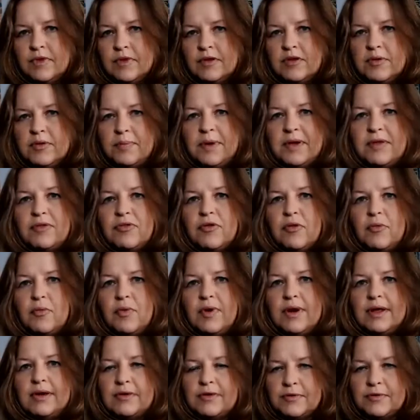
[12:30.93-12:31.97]
It depends on
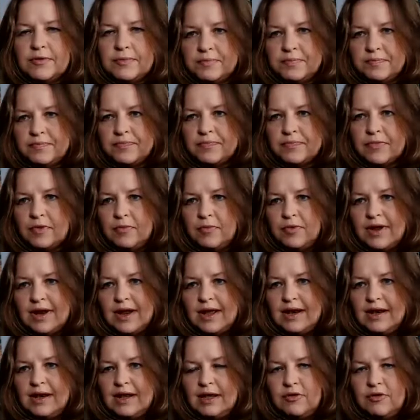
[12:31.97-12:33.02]
what
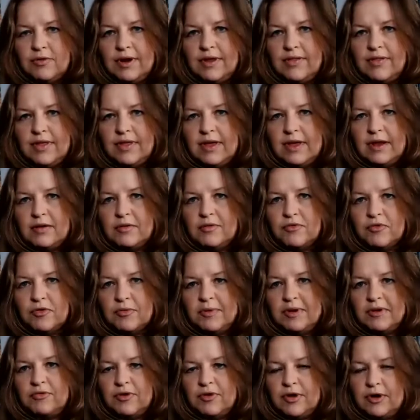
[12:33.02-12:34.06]
I need right then for
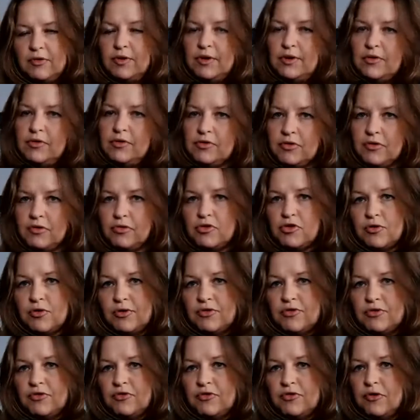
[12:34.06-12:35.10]
my fingering. So
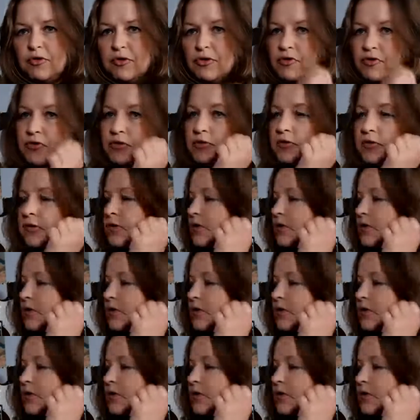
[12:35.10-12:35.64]
choice is yours.